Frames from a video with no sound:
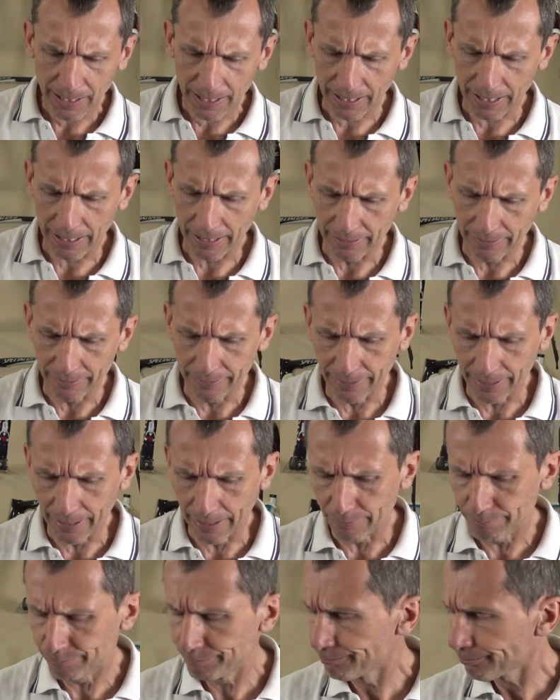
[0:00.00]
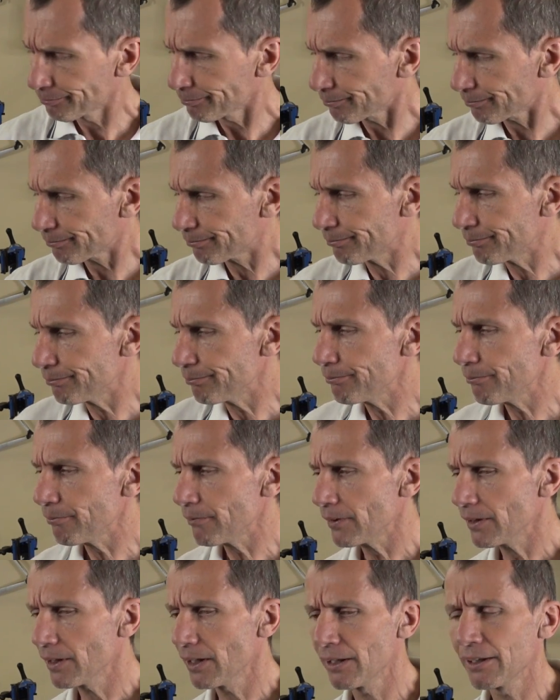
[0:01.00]
and I
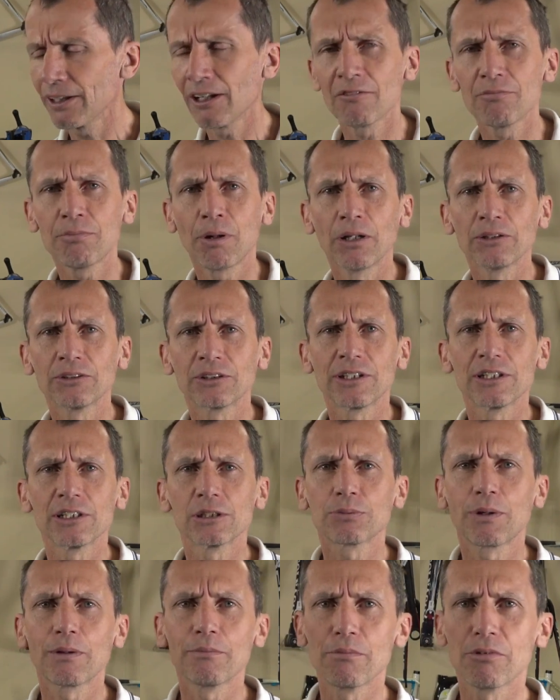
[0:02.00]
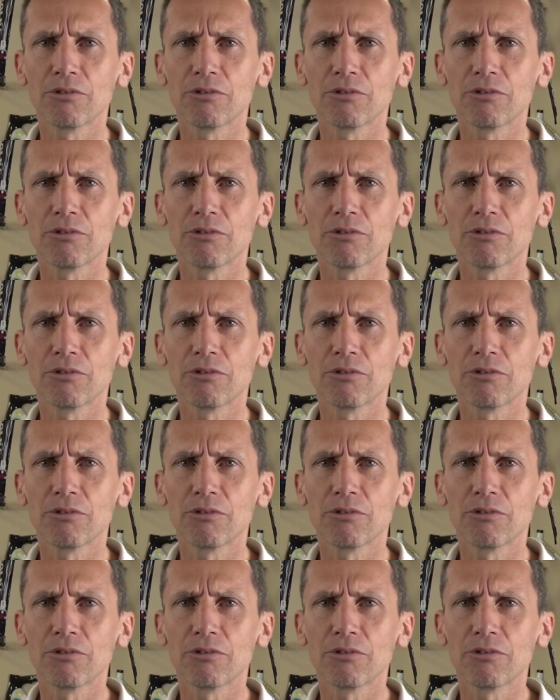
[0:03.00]
think I've posted this one